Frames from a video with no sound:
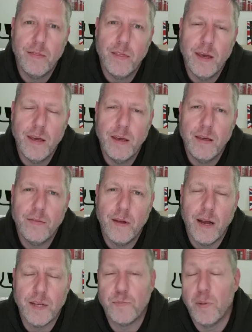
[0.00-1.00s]
the
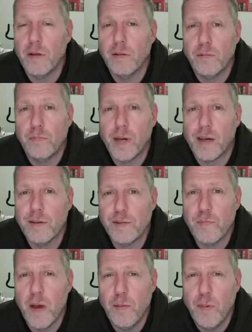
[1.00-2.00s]
next bill,
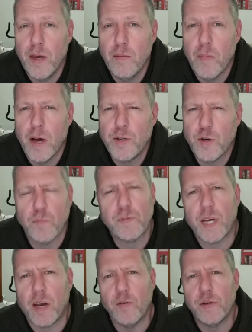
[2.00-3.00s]
because maybe my job
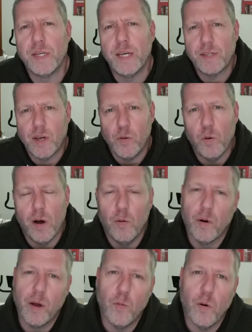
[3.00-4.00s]
security isn't quite
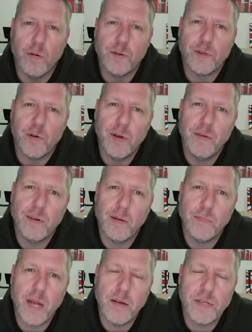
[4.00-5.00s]
what it was, or even
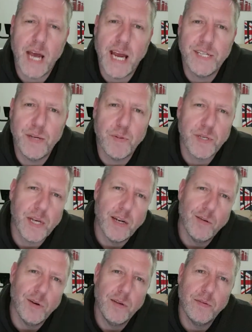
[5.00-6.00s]
I'm down to
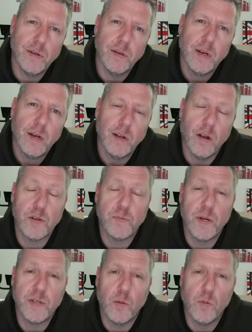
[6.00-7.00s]
80%, or even lost
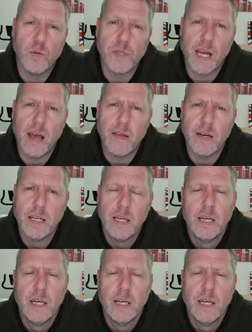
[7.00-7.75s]
my job altogether.